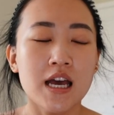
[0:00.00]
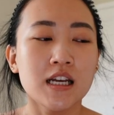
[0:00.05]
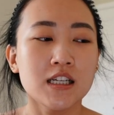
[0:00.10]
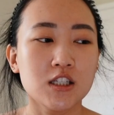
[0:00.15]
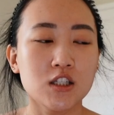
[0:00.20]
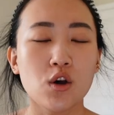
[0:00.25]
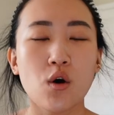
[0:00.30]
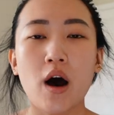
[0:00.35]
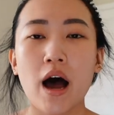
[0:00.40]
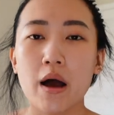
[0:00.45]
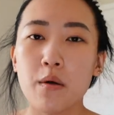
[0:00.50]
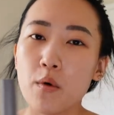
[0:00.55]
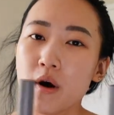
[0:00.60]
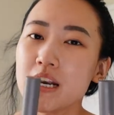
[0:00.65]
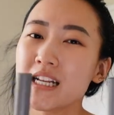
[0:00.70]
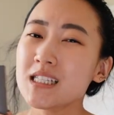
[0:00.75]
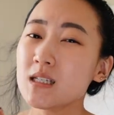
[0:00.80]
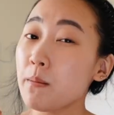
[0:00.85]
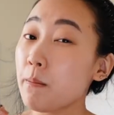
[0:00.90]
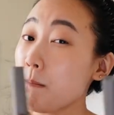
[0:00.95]
So I
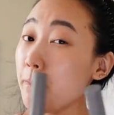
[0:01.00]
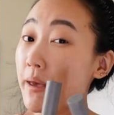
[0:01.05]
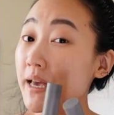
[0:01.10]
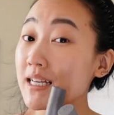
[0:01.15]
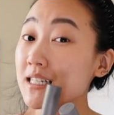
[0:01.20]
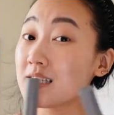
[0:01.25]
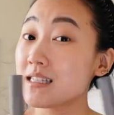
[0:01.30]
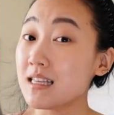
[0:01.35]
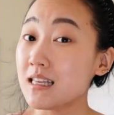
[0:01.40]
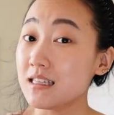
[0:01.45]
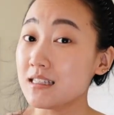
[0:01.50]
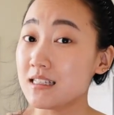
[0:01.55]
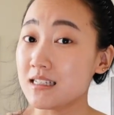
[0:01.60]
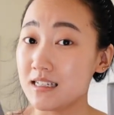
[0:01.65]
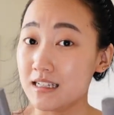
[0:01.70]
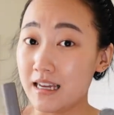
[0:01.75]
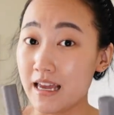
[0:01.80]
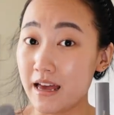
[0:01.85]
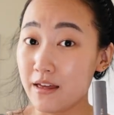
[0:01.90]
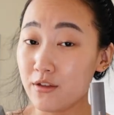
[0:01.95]
wanted to mix these
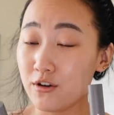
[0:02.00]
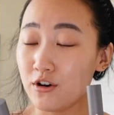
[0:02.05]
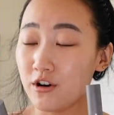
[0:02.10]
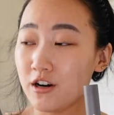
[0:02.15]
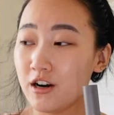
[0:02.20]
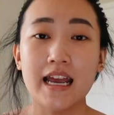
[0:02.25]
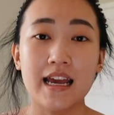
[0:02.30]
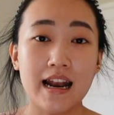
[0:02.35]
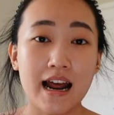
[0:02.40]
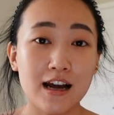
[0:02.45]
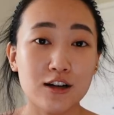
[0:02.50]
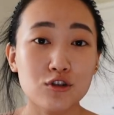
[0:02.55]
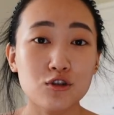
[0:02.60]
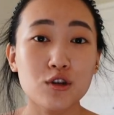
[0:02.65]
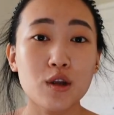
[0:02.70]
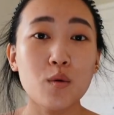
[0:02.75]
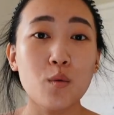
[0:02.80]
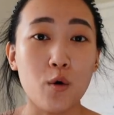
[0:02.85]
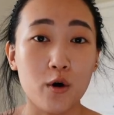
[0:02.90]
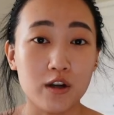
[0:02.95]
together. It
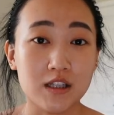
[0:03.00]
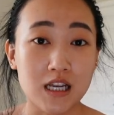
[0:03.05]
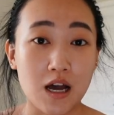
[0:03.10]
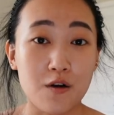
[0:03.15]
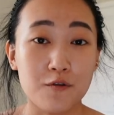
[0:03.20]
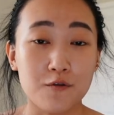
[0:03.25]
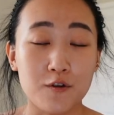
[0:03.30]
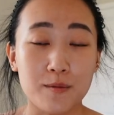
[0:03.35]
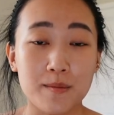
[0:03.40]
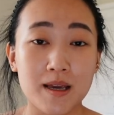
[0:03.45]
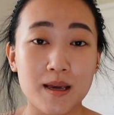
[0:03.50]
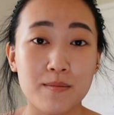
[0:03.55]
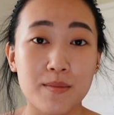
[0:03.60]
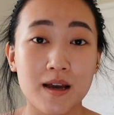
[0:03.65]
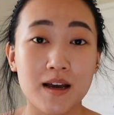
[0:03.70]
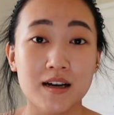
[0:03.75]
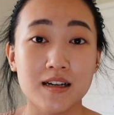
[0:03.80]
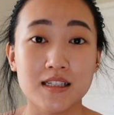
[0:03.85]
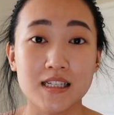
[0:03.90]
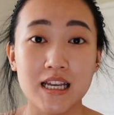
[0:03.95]
actually worked out for me
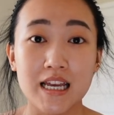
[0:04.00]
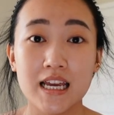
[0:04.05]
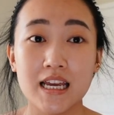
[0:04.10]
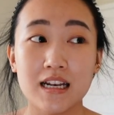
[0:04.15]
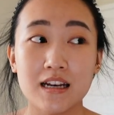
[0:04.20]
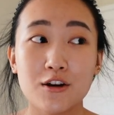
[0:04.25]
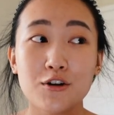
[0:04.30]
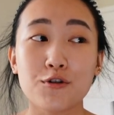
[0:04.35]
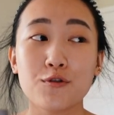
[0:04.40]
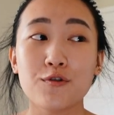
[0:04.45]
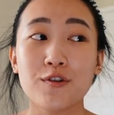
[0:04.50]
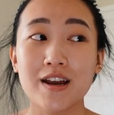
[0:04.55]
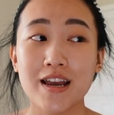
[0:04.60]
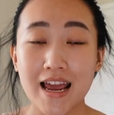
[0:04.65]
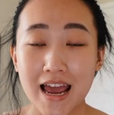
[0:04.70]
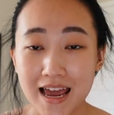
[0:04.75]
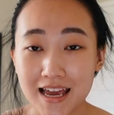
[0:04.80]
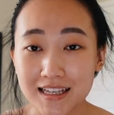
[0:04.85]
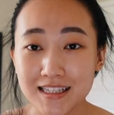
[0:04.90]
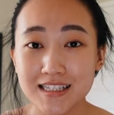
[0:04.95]
because it
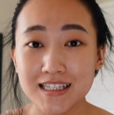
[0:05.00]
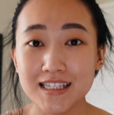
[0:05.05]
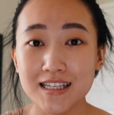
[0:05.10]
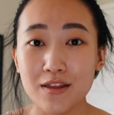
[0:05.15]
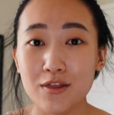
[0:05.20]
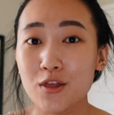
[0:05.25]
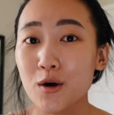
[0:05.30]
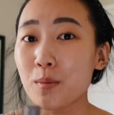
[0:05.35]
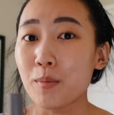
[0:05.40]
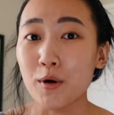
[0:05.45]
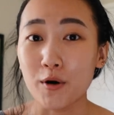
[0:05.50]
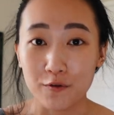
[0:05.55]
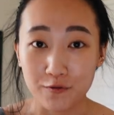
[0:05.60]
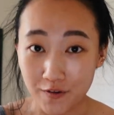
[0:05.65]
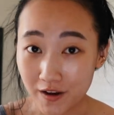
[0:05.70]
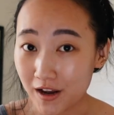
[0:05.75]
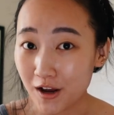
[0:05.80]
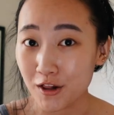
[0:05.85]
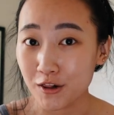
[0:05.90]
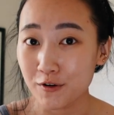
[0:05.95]
creates the
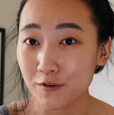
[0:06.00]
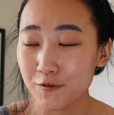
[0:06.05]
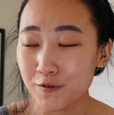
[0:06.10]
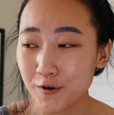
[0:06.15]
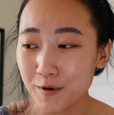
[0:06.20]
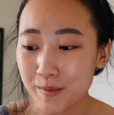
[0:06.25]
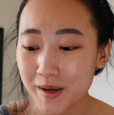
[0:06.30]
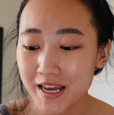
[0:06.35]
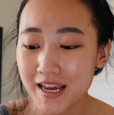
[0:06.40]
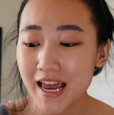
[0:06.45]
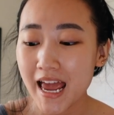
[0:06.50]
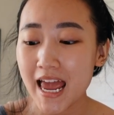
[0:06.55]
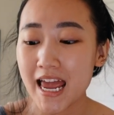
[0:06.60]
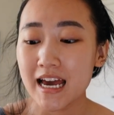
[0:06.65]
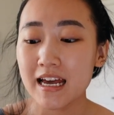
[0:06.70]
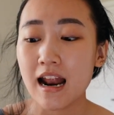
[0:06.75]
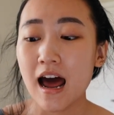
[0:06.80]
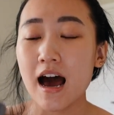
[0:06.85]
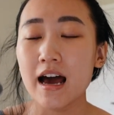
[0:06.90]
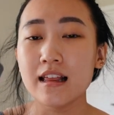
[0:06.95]
perfect color for me.
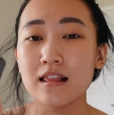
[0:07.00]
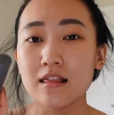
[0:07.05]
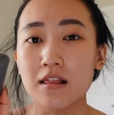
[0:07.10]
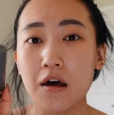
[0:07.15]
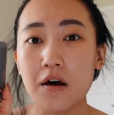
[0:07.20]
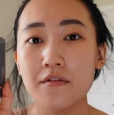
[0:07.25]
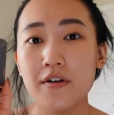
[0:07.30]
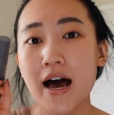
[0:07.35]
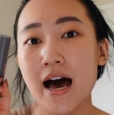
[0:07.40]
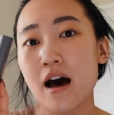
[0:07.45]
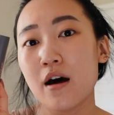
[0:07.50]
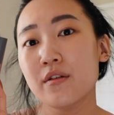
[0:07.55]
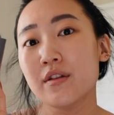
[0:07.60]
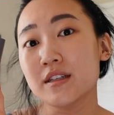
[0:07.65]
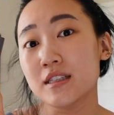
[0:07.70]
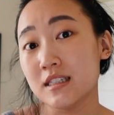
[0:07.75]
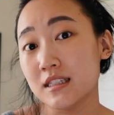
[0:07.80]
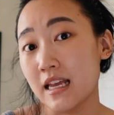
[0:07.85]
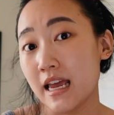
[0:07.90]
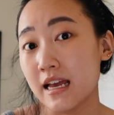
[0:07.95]
And I love how the
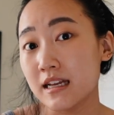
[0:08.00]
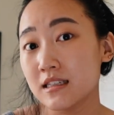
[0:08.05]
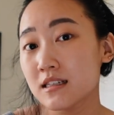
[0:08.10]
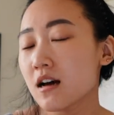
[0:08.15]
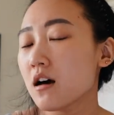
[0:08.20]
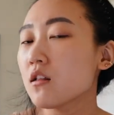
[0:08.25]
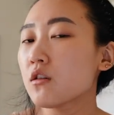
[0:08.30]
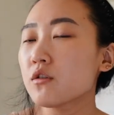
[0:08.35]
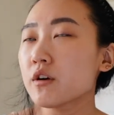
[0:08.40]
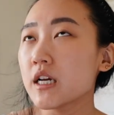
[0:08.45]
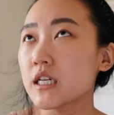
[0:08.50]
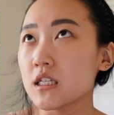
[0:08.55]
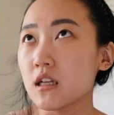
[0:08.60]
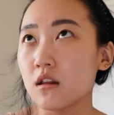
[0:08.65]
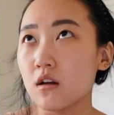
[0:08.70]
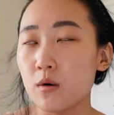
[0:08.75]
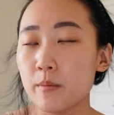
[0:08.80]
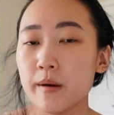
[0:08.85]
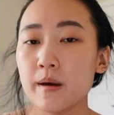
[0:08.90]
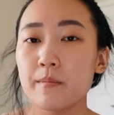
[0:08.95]
sand color is a
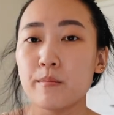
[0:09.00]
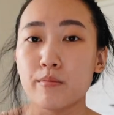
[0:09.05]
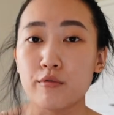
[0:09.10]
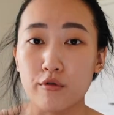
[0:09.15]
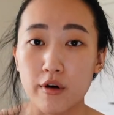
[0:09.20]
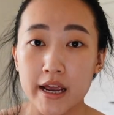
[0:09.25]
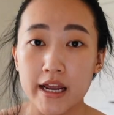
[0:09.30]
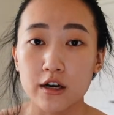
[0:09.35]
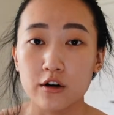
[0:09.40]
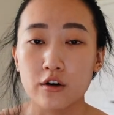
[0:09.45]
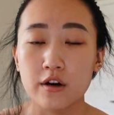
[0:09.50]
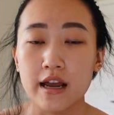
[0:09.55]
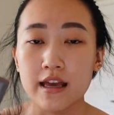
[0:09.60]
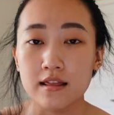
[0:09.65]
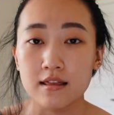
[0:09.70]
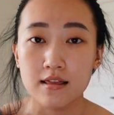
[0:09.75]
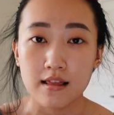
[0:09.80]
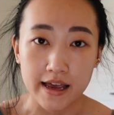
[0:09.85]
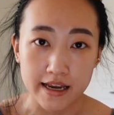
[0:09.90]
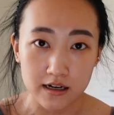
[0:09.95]
little bit brighter
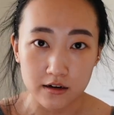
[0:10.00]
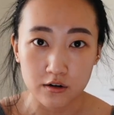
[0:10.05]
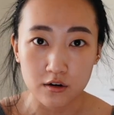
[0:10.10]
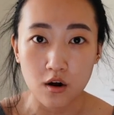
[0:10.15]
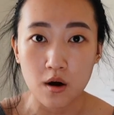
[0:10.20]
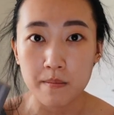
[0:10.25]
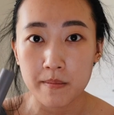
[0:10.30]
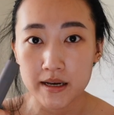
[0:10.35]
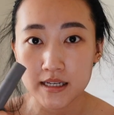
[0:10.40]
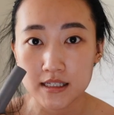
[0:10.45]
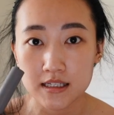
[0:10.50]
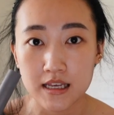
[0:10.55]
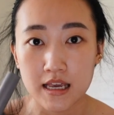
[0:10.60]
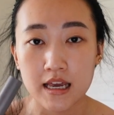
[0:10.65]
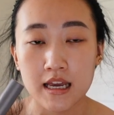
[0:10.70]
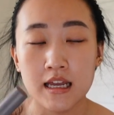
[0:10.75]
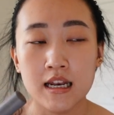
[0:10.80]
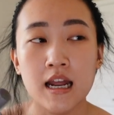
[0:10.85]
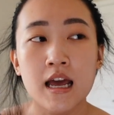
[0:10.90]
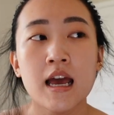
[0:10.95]
and lighter on my
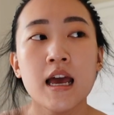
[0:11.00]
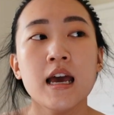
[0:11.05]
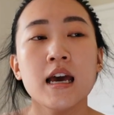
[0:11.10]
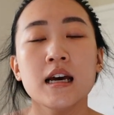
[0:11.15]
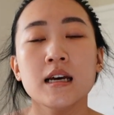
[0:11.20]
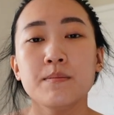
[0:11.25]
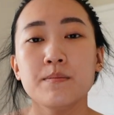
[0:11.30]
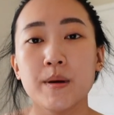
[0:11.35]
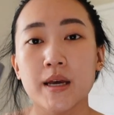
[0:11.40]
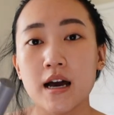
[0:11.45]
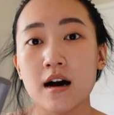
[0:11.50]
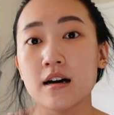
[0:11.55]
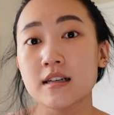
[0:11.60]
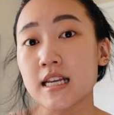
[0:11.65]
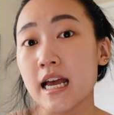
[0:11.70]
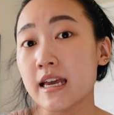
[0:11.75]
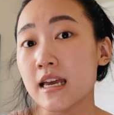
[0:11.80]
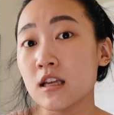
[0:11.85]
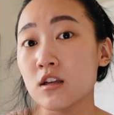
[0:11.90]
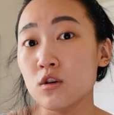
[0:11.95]
skin because
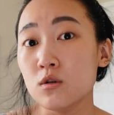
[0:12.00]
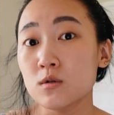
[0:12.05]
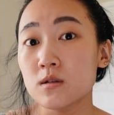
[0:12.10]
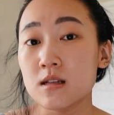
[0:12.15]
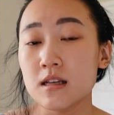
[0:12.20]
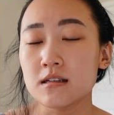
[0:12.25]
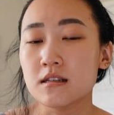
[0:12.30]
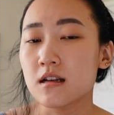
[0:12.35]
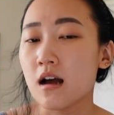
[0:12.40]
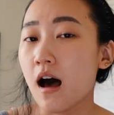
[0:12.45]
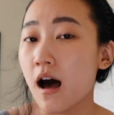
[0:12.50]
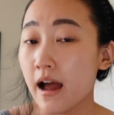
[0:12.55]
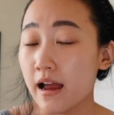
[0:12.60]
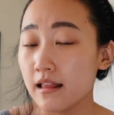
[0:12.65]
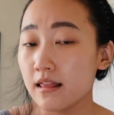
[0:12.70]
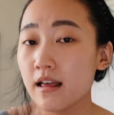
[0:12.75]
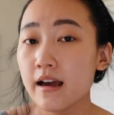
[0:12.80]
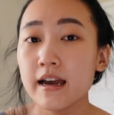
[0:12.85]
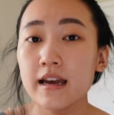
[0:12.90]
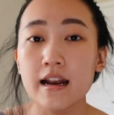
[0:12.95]
I can use this to
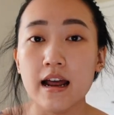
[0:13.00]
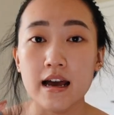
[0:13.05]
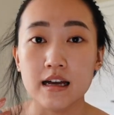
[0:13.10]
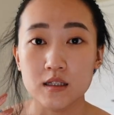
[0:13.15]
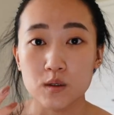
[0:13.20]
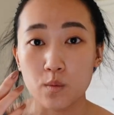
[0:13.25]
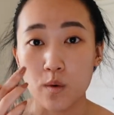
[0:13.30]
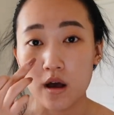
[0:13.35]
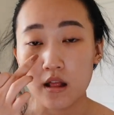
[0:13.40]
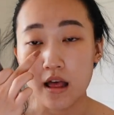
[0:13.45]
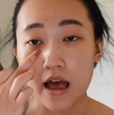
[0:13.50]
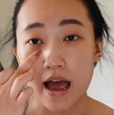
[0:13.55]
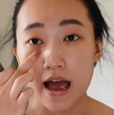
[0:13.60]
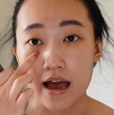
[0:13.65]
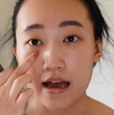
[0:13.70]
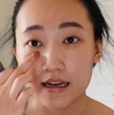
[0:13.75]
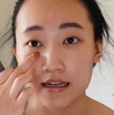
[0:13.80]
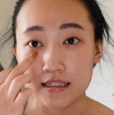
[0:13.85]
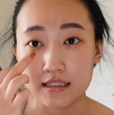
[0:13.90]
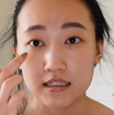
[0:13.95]
highlight as well
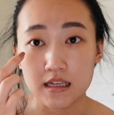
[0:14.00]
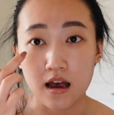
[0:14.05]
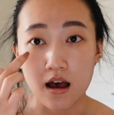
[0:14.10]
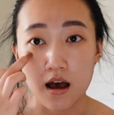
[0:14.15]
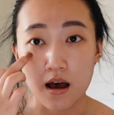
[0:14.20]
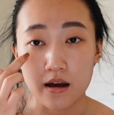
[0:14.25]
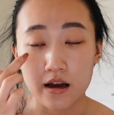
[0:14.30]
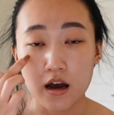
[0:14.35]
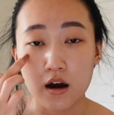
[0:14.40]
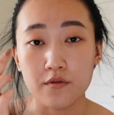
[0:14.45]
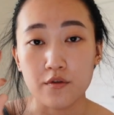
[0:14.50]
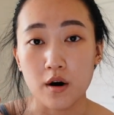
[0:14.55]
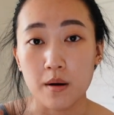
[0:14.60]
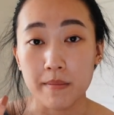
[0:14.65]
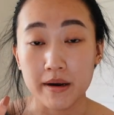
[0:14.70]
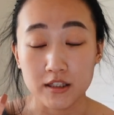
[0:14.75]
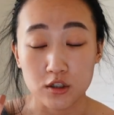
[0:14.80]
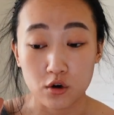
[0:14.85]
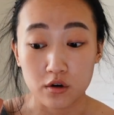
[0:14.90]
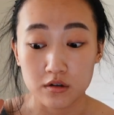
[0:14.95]
as uh, cover up
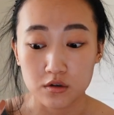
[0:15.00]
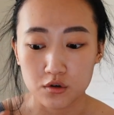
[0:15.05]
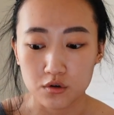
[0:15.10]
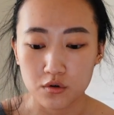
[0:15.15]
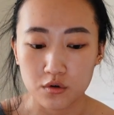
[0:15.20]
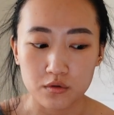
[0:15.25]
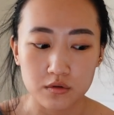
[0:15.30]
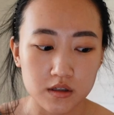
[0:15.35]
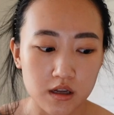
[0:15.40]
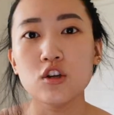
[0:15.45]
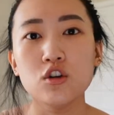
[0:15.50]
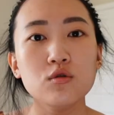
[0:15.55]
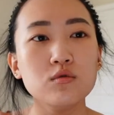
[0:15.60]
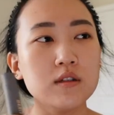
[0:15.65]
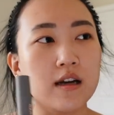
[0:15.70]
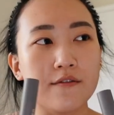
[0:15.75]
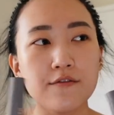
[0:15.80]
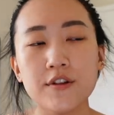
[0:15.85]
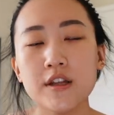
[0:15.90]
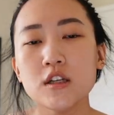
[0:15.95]
my dark circles. You
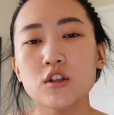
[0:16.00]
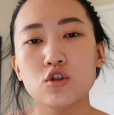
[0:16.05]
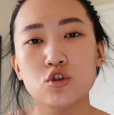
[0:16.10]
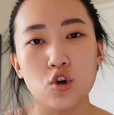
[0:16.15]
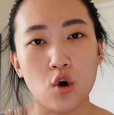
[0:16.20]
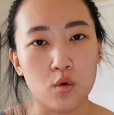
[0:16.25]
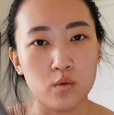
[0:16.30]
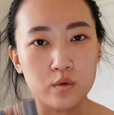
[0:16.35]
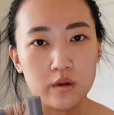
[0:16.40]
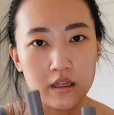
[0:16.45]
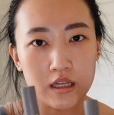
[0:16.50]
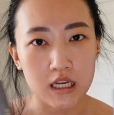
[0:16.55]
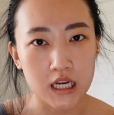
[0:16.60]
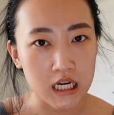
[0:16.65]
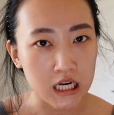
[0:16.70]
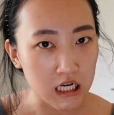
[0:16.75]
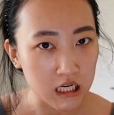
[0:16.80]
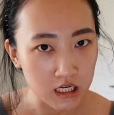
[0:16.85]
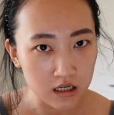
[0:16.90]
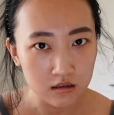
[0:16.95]
definitely don't
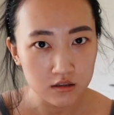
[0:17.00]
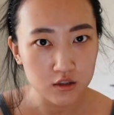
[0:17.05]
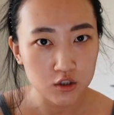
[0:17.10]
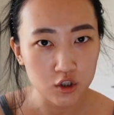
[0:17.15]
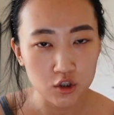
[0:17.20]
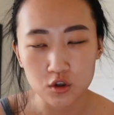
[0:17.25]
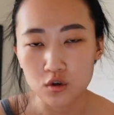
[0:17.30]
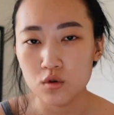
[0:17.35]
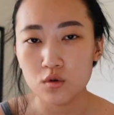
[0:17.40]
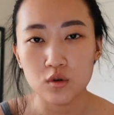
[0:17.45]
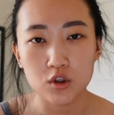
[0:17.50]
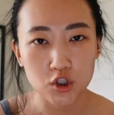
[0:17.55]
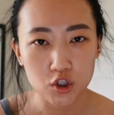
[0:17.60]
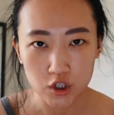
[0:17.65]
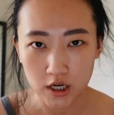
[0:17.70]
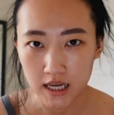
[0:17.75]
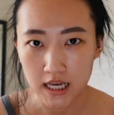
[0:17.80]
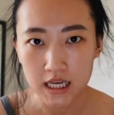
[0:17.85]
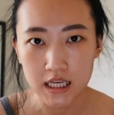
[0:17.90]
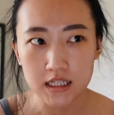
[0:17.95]
need two
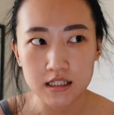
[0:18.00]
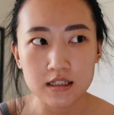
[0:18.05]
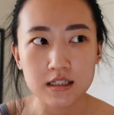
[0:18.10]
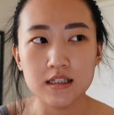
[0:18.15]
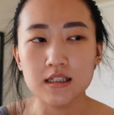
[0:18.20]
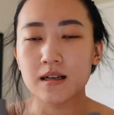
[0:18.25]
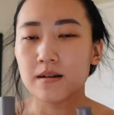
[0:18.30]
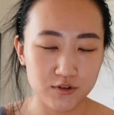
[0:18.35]
shades.